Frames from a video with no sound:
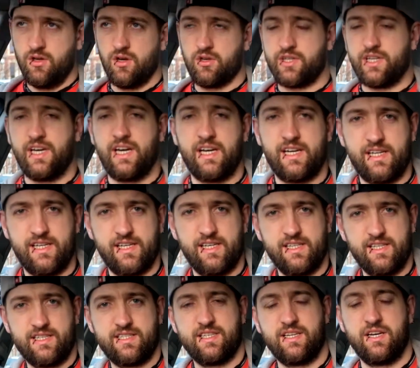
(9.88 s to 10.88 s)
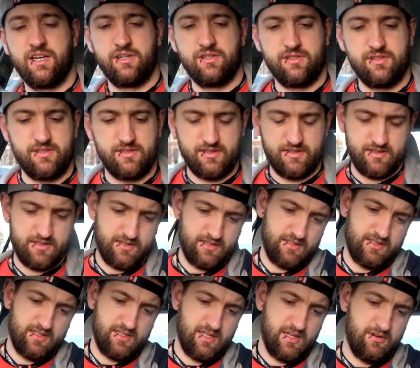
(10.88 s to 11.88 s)
Okay, so
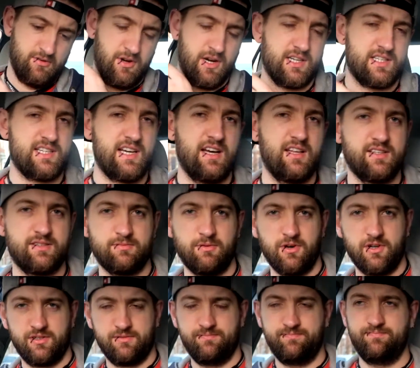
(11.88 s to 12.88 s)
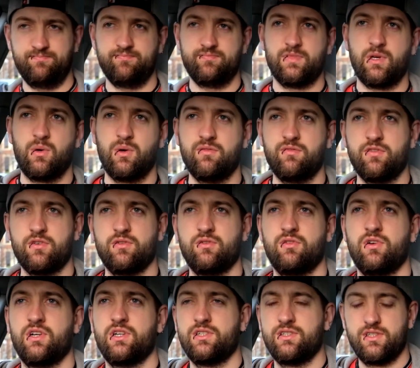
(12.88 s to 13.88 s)
I worked out this morning. I went for a
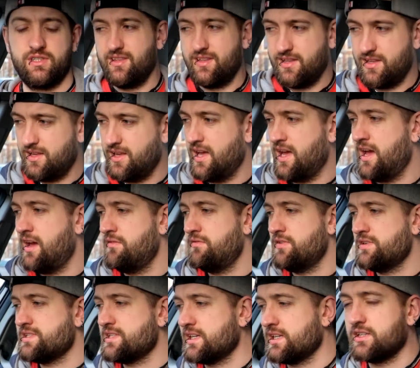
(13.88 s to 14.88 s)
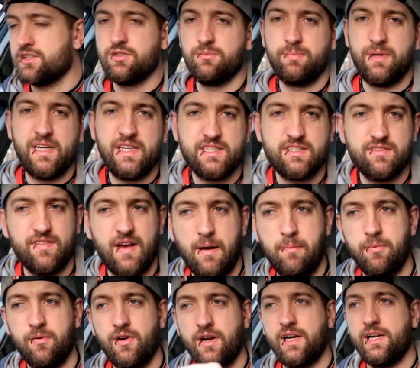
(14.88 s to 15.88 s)
run. Every single piece of
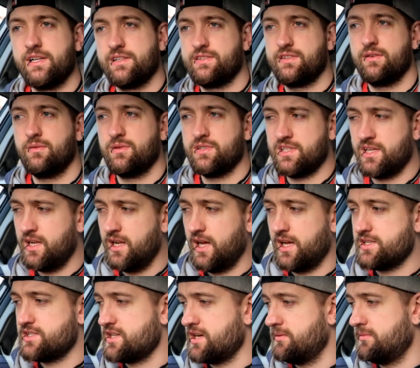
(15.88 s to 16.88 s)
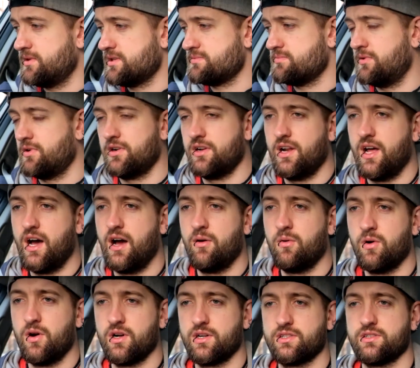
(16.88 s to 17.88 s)
apparatus that was in that gym this morning, I
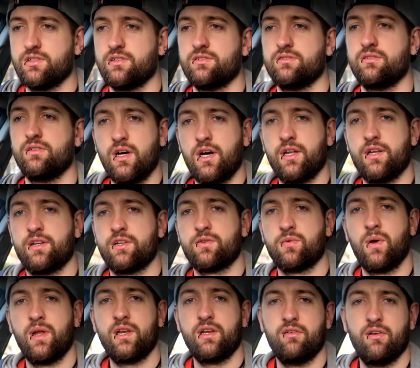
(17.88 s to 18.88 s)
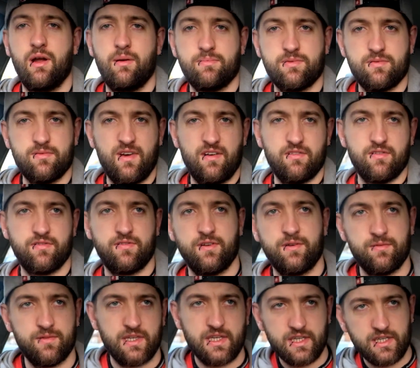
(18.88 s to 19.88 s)
worked on. I did twenty reps of
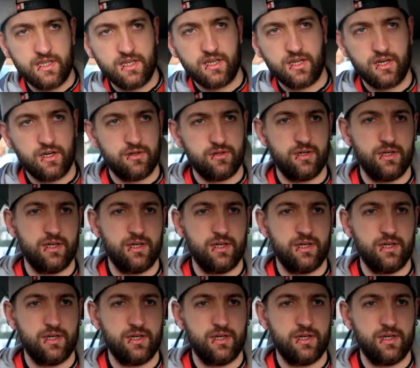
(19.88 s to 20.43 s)
everything. Here you go.